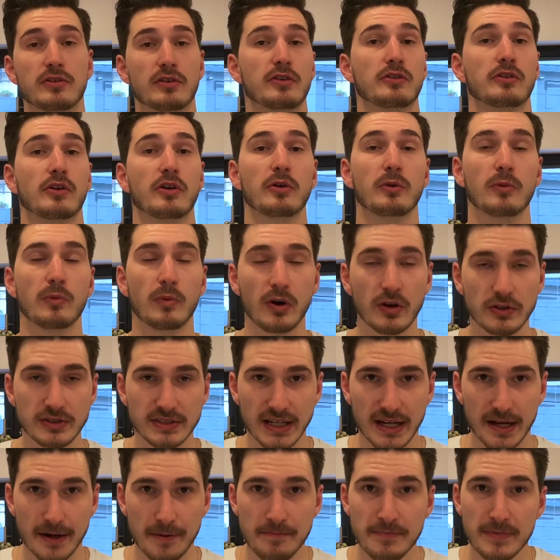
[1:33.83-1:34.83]
or cold
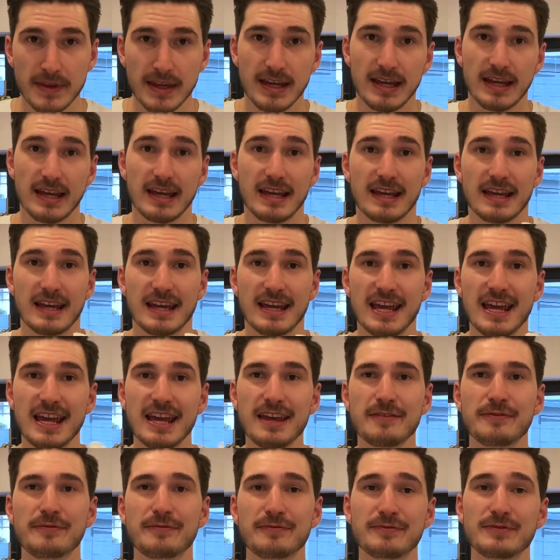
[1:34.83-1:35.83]
water.
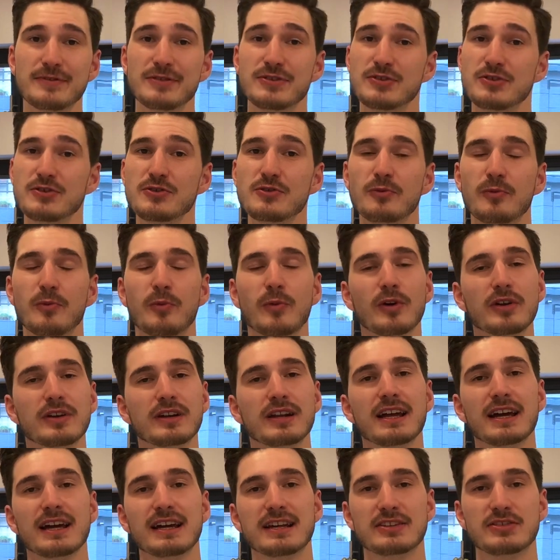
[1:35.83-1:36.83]
If you would
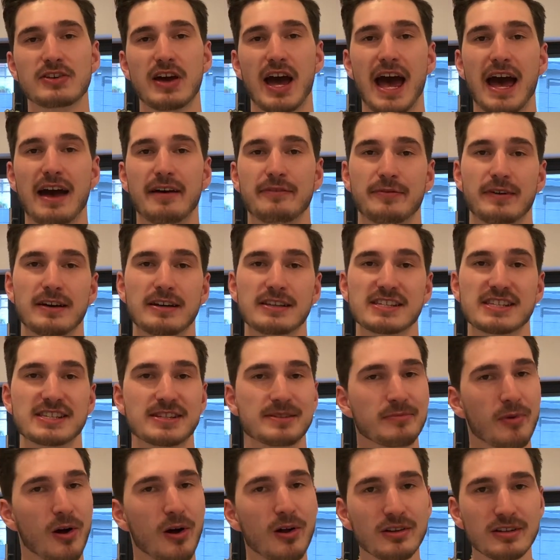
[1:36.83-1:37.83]
like to have a
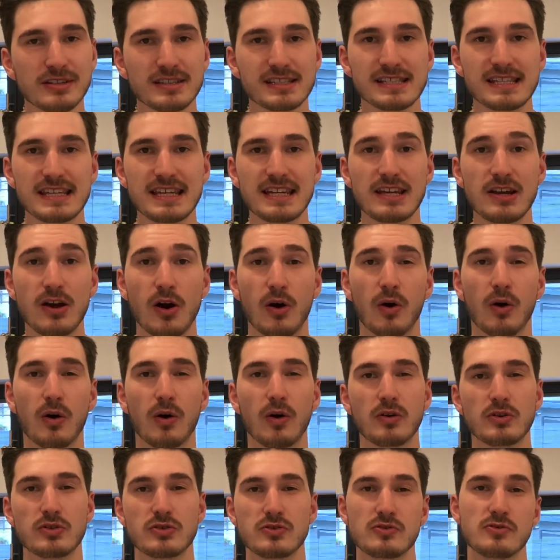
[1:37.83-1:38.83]
smaller tea, or
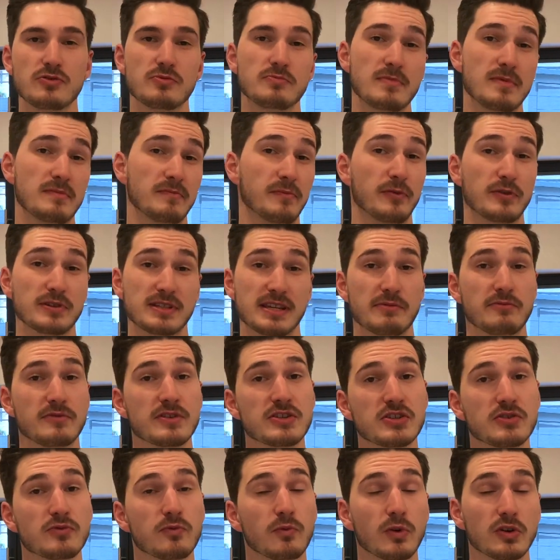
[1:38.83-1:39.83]
you for some
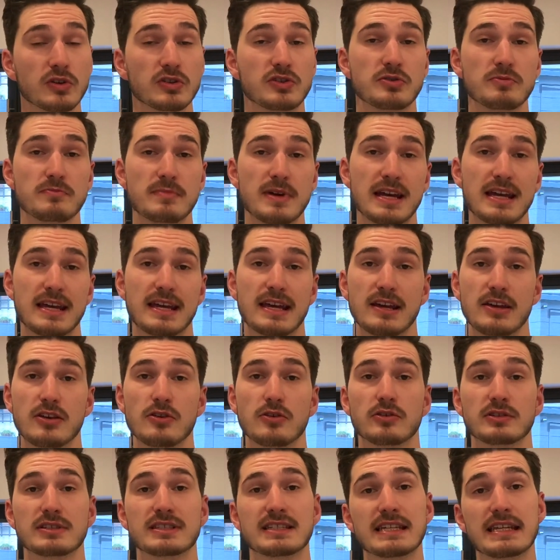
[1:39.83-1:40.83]
reason want to make your
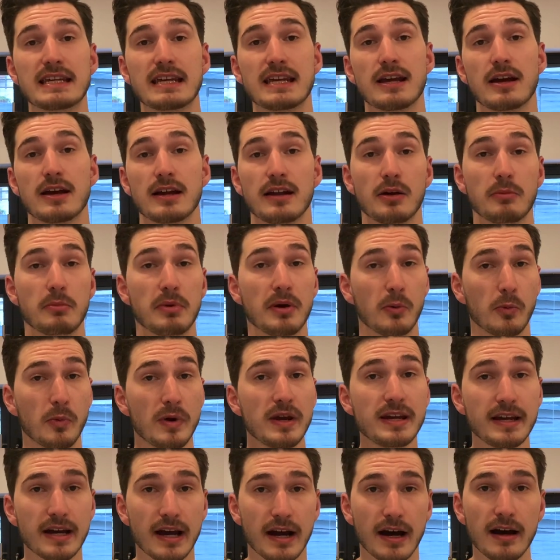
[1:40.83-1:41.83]
tea a little bit
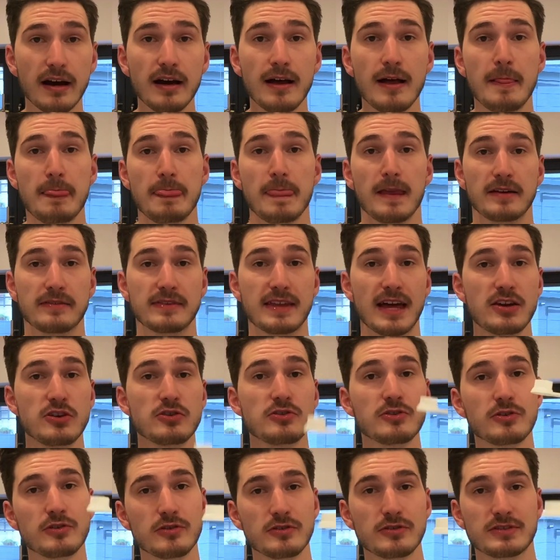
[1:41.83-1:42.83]
weaker, then you
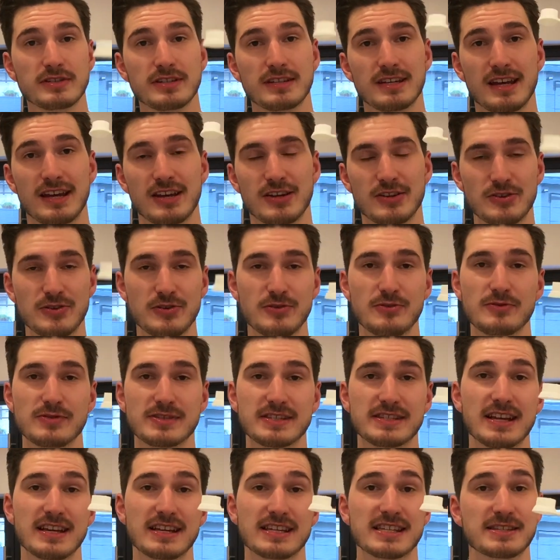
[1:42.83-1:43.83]
could use
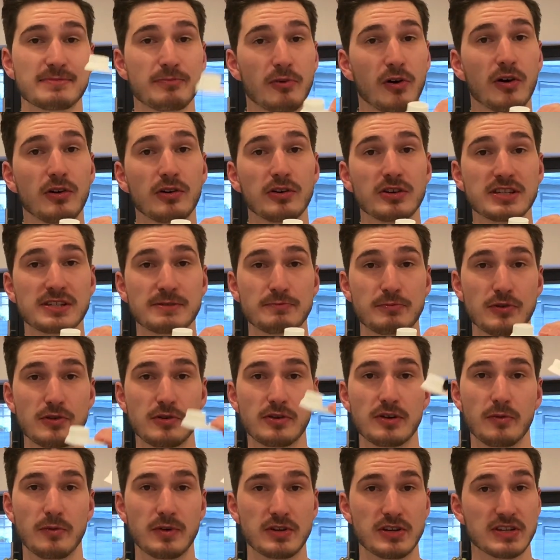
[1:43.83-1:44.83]
the smaller spoon,
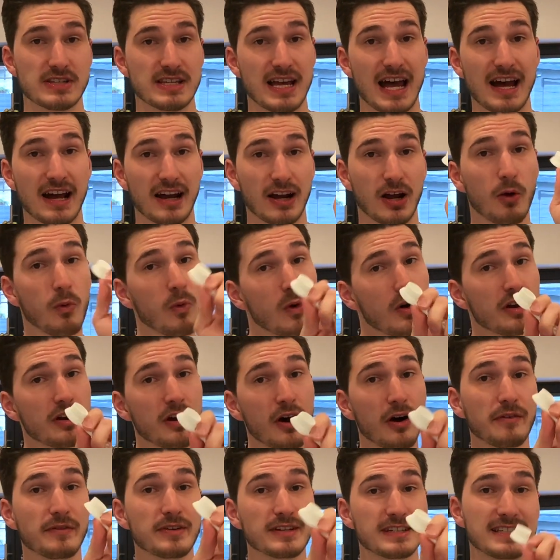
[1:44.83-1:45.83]
which is a quarter
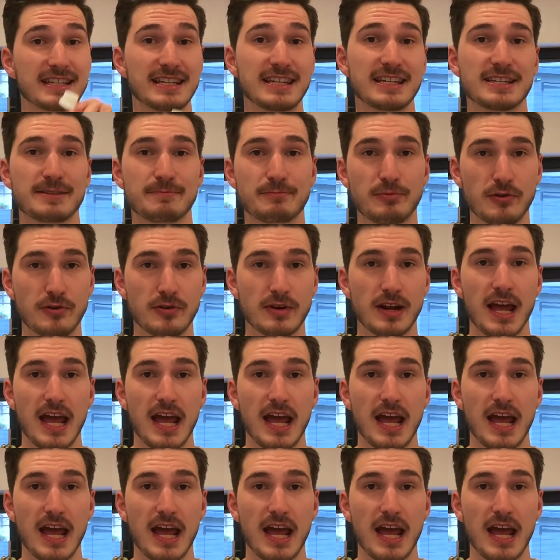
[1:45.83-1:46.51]
of a teaspoon,